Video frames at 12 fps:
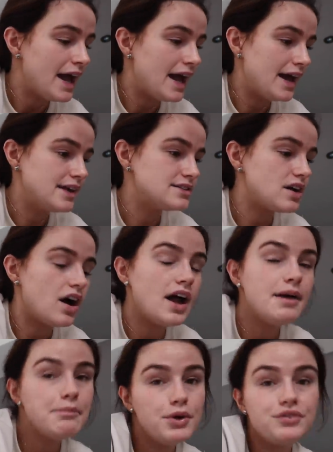And
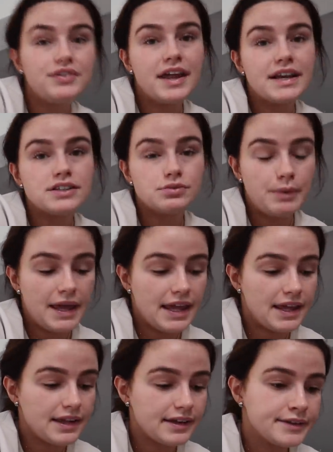I move next
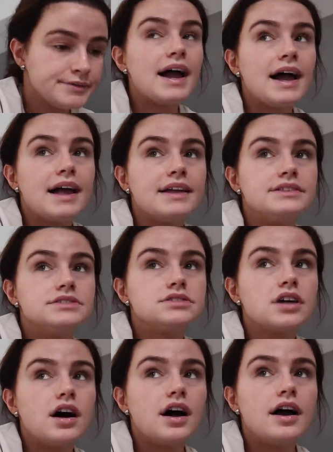week, and
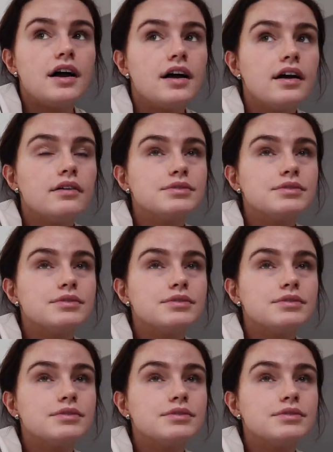I